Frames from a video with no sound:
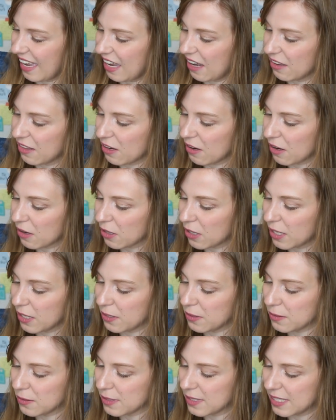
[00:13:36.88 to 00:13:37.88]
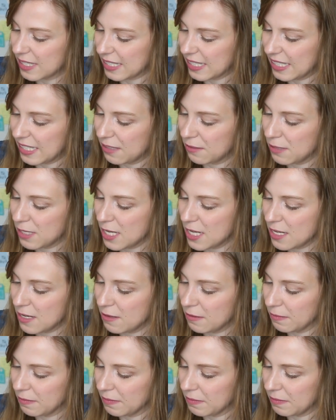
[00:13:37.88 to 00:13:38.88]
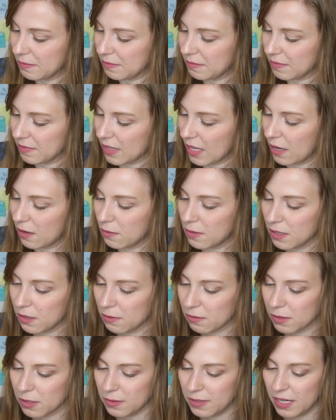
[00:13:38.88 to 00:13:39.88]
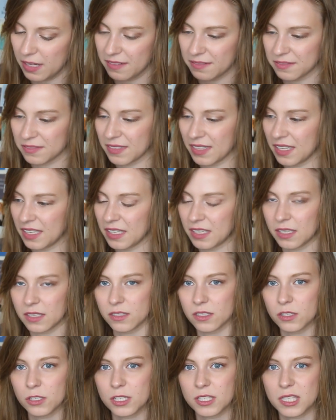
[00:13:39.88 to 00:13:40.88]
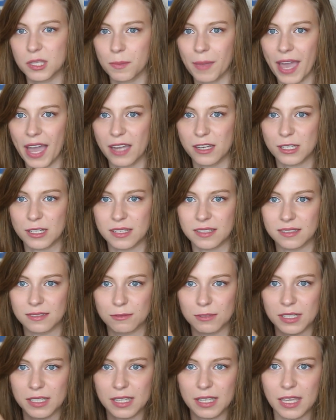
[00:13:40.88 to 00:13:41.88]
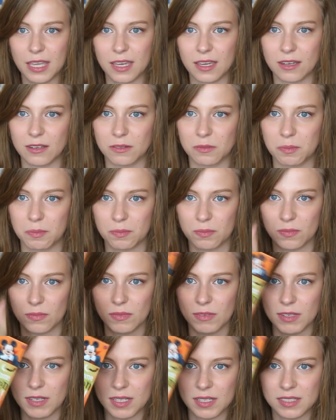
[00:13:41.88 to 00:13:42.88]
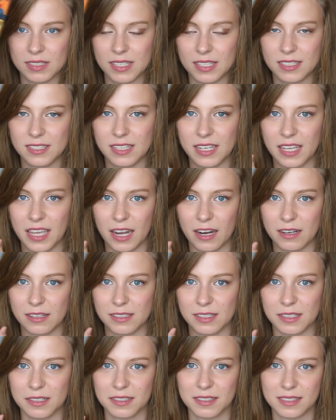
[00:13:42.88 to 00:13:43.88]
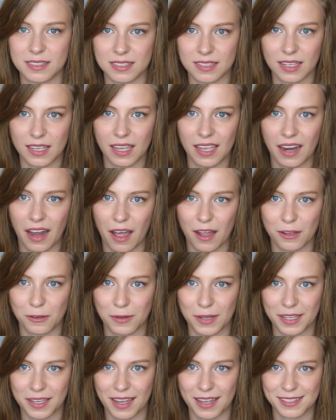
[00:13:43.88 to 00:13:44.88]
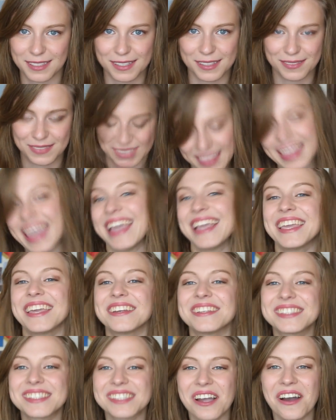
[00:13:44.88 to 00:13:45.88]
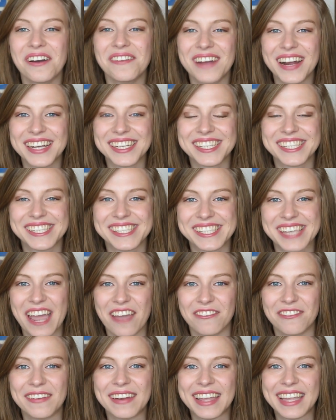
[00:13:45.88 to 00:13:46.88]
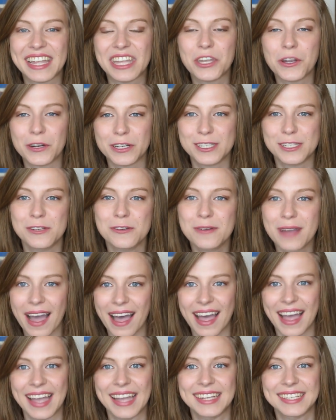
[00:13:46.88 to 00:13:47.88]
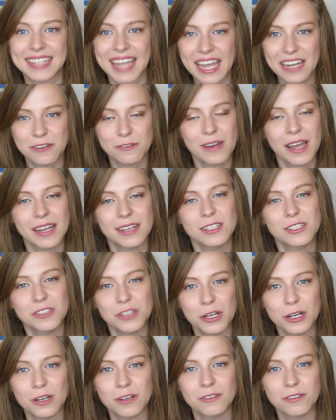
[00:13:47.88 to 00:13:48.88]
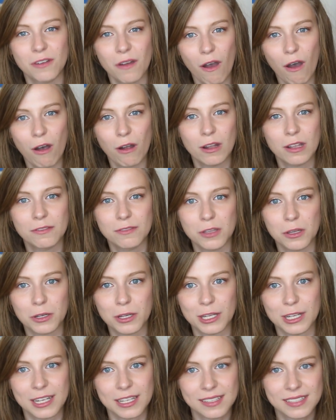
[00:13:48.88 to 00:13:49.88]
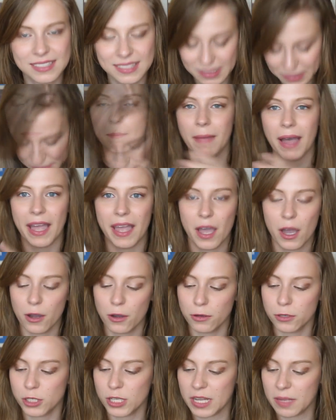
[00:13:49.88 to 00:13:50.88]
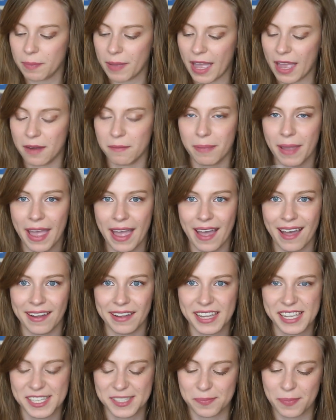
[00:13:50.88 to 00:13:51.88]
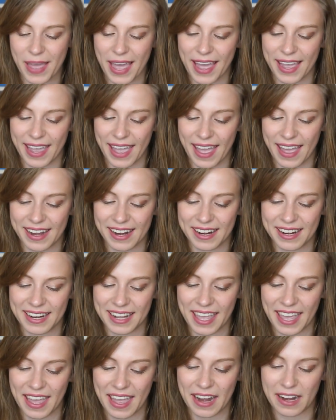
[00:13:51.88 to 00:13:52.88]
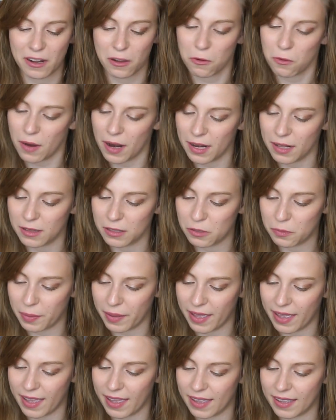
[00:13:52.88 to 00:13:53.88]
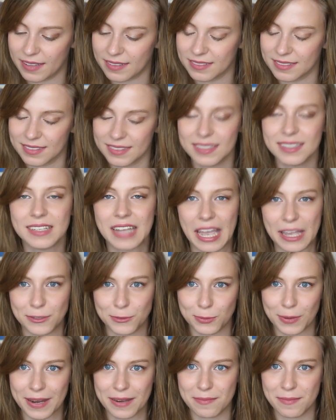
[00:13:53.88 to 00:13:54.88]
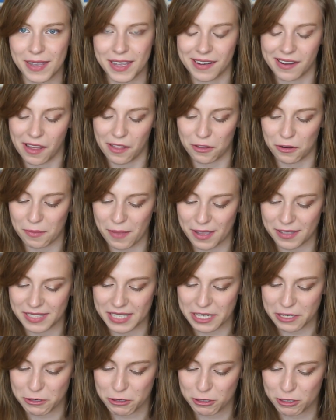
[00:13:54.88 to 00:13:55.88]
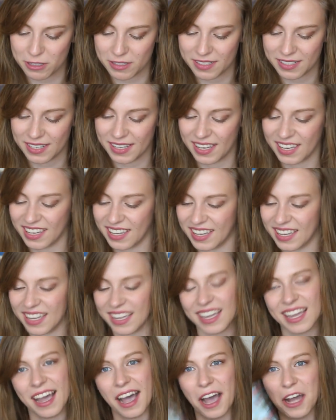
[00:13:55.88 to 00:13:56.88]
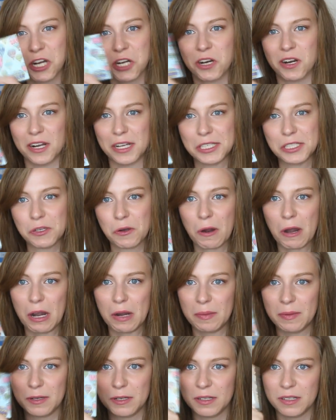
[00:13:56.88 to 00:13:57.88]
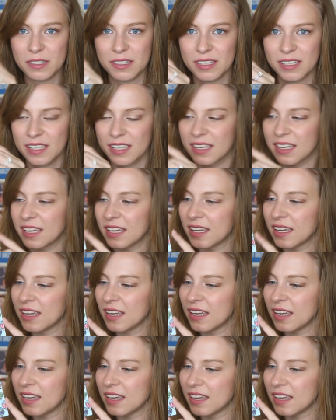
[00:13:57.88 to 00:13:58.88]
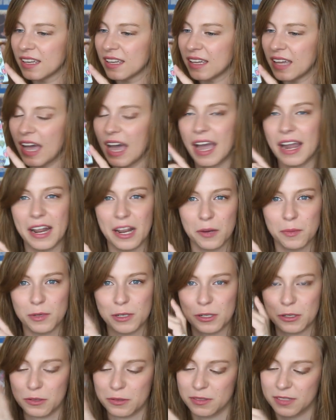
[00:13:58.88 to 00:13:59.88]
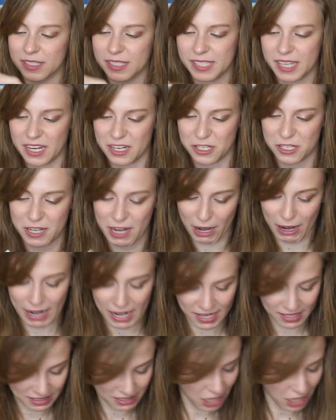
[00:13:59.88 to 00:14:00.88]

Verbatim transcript: Oh, they're all closed. Oh, no. I don't want to ruin it. So just imagine really cute Disney characters in Halloween costumes. Thank you so much, Stephanie. You are too kind. I do not deserve all of your goodies. My OG pen pal is back at it again, and Guadalupe has written me another message on her adorable hot air balloon stationery.